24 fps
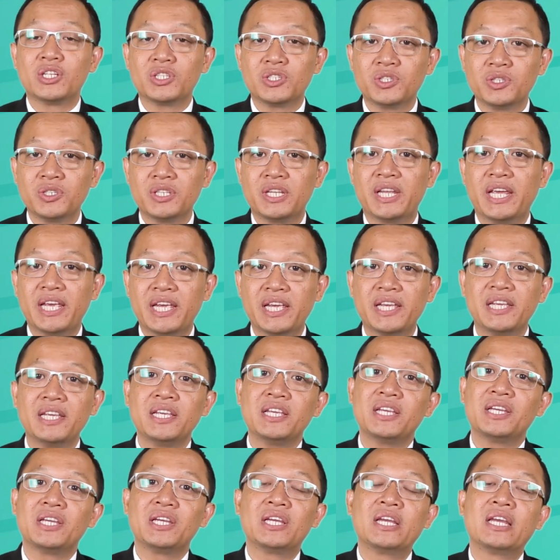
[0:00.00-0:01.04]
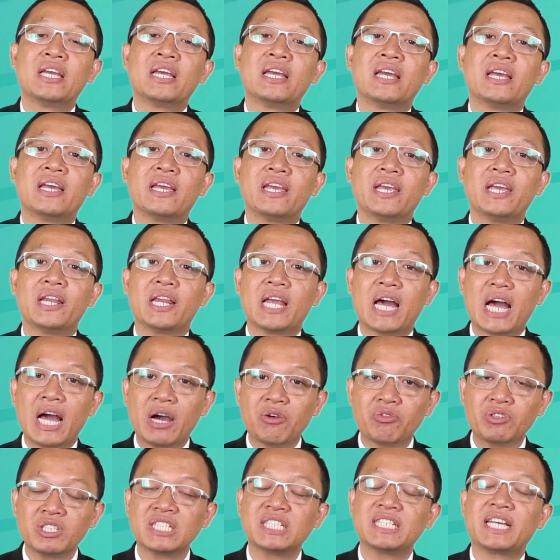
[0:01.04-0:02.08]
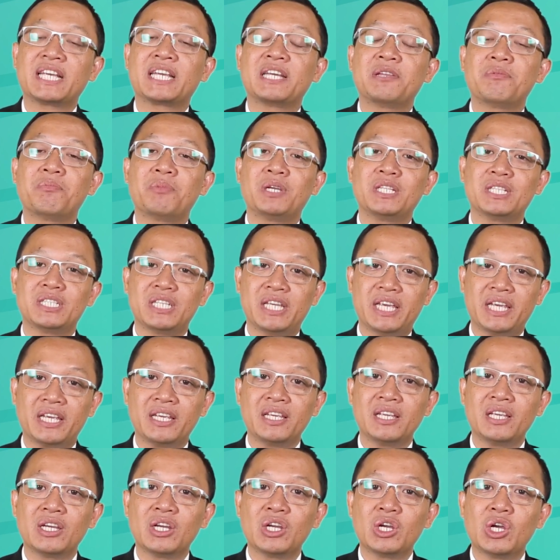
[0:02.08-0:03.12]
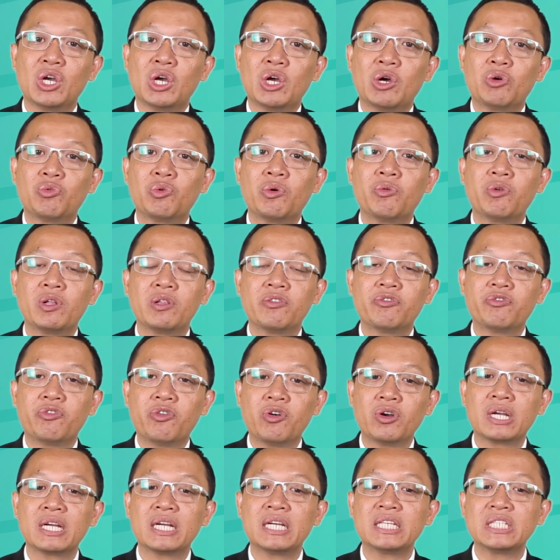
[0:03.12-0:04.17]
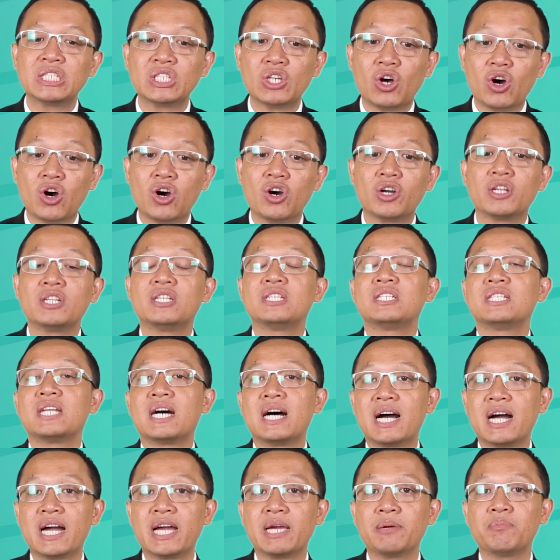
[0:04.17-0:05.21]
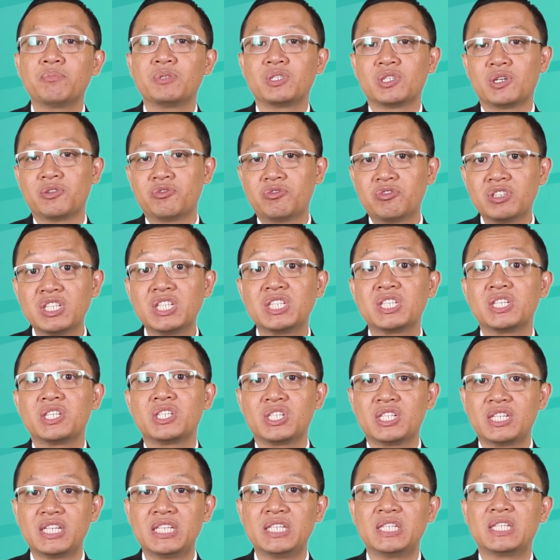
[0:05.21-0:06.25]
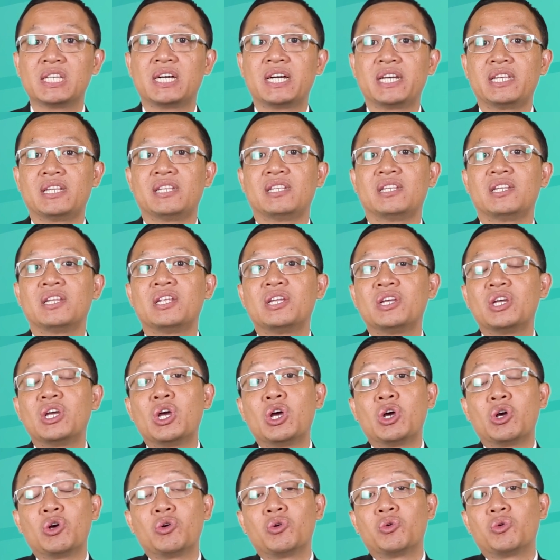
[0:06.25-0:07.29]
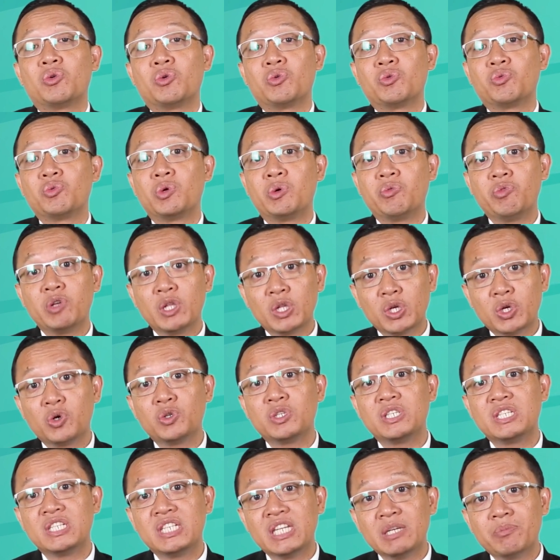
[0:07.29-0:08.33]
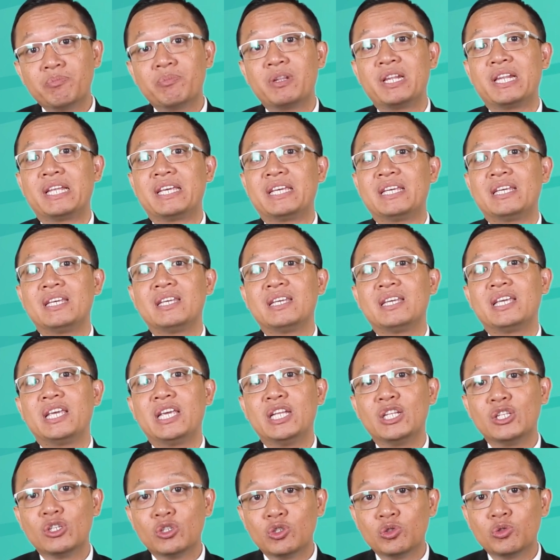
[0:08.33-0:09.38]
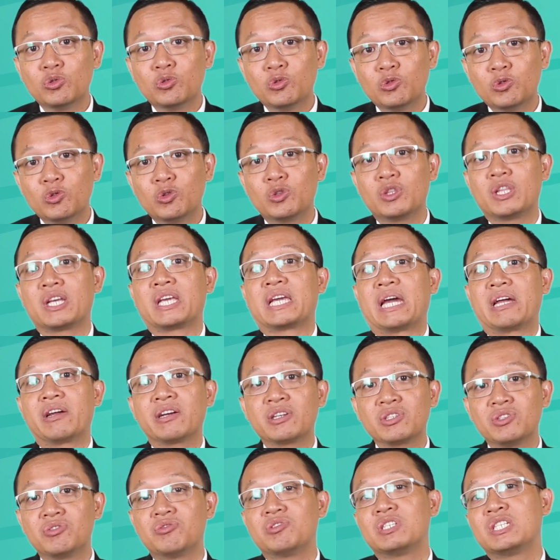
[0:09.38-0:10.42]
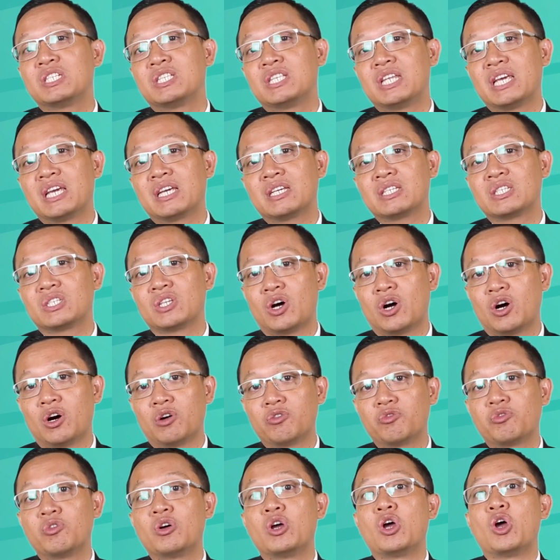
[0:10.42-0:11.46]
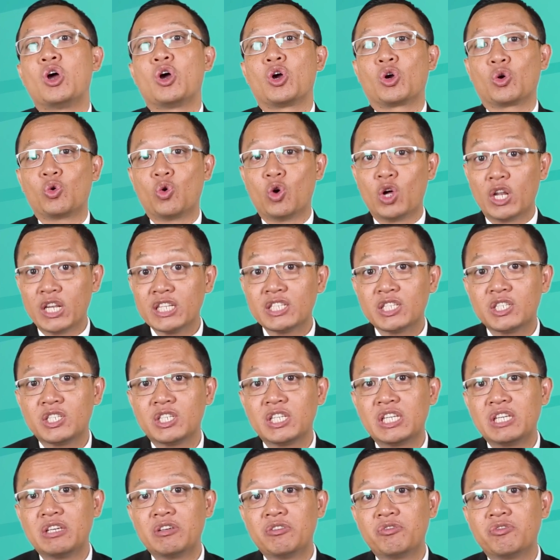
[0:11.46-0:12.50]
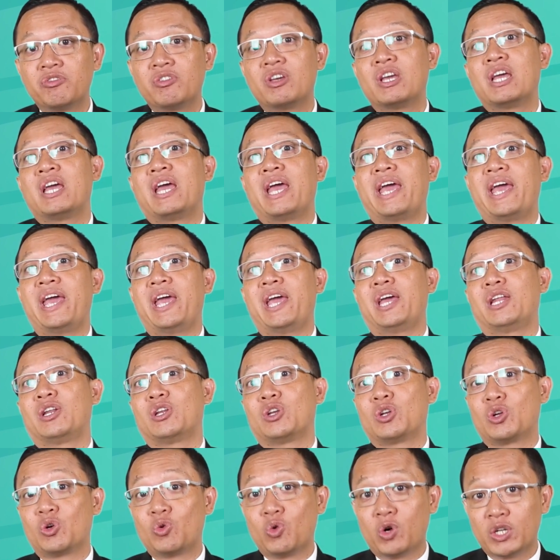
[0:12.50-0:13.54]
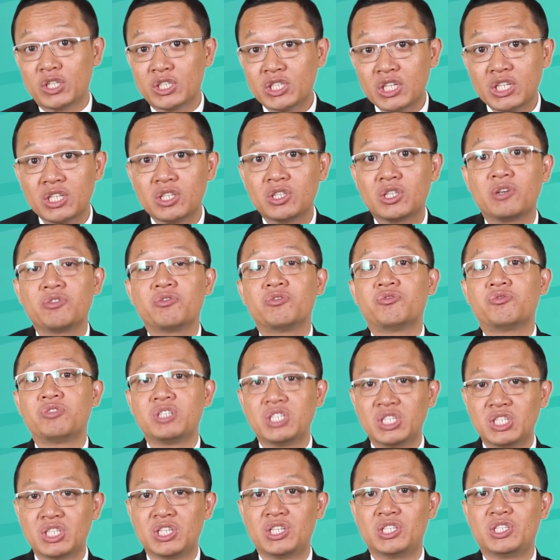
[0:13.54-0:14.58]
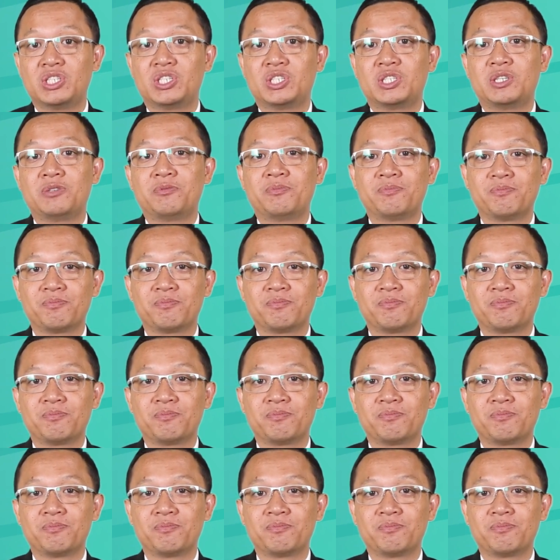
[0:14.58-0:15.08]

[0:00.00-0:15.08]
Today, in our second meeting, we will focus on types of research design. We will go deeply into the characteristics of qualitative and quantitative research.